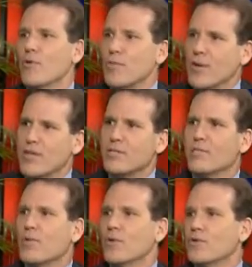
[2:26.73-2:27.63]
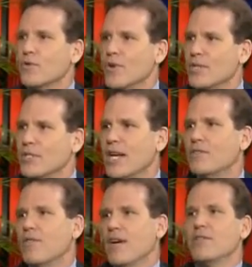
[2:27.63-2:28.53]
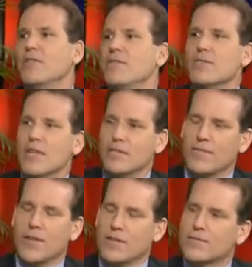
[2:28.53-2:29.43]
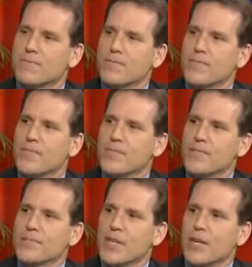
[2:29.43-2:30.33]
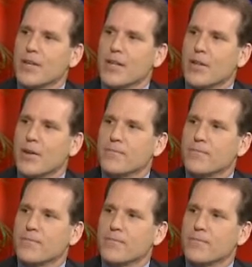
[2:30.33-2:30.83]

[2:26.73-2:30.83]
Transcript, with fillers: more peace and more joy and satisfaction and those kinds of things. uh, on.